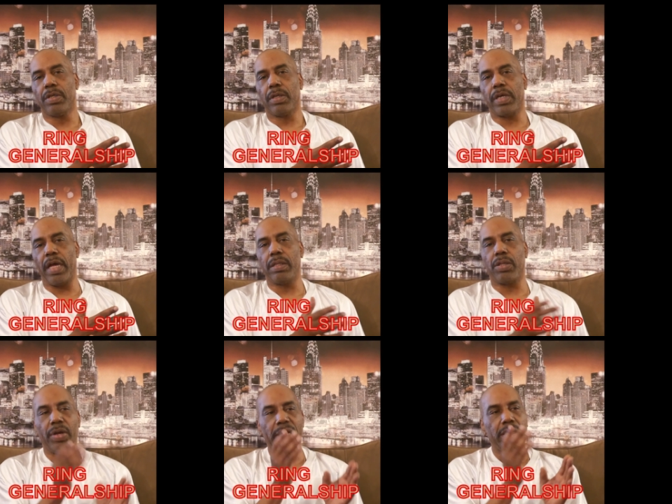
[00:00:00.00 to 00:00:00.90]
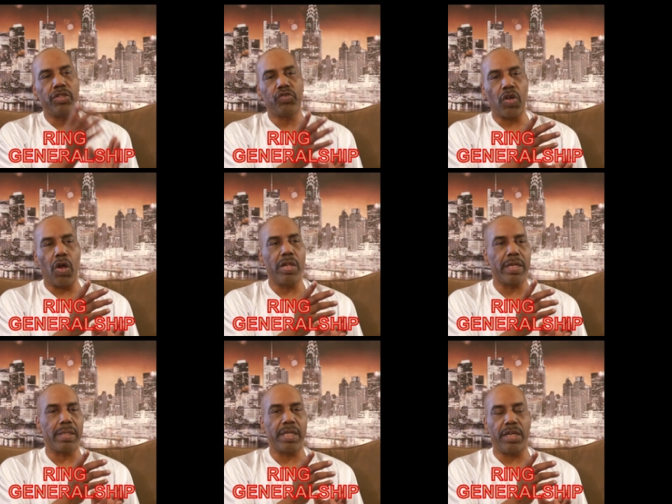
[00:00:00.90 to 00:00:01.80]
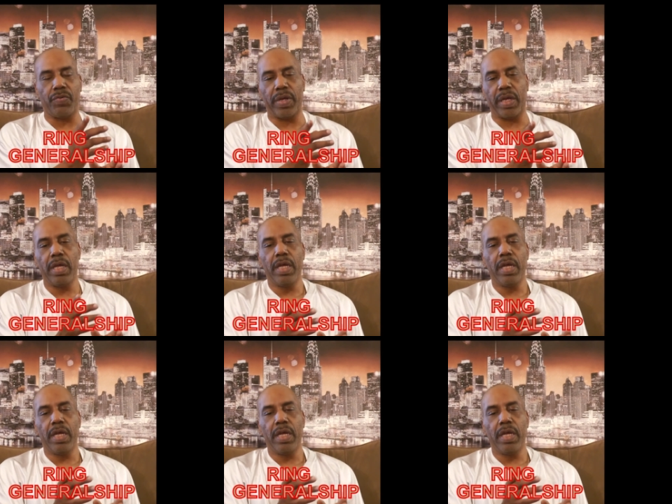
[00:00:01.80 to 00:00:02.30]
Okay, so he's controlling the center of the ring.